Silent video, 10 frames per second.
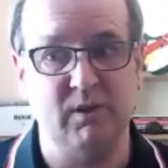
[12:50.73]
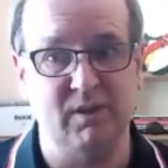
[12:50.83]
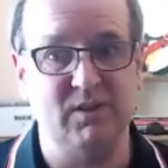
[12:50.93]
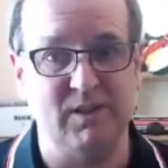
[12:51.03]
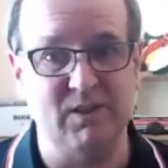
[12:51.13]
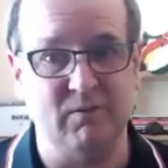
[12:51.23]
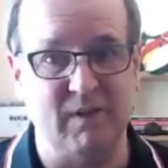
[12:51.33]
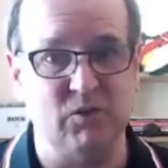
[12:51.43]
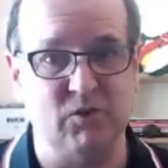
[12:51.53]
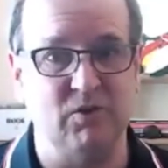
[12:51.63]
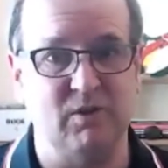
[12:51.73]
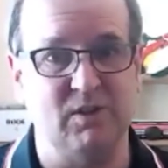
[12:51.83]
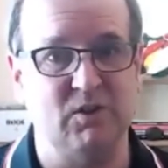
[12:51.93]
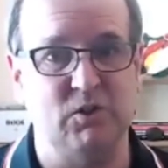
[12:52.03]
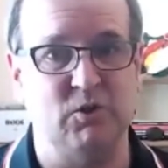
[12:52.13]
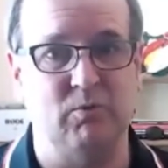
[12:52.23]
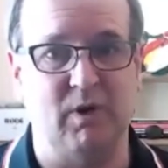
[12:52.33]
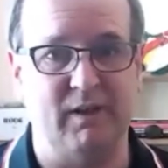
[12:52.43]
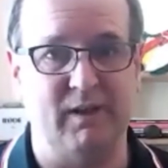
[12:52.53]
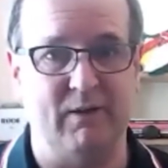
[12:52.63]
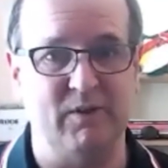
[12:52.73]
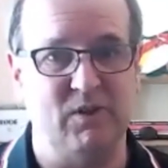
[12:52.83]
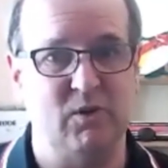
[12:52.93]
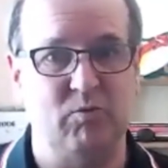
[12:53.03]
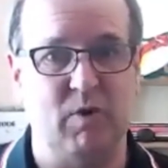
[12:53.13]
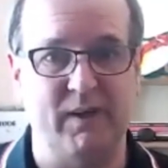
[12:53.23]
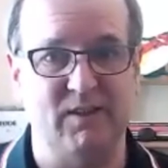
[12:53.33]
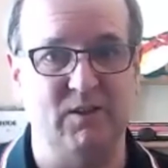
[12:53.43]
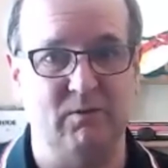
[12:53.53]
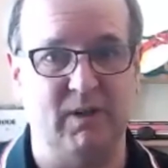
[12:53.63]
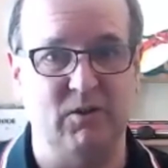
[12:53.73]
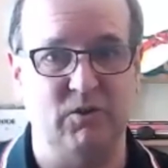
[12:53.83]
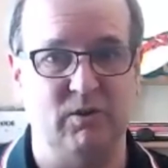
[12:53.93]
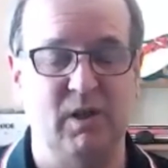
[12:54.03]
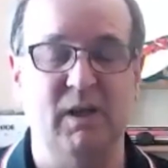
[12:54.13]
this intervention to this tissue right now? Is it the right intervention?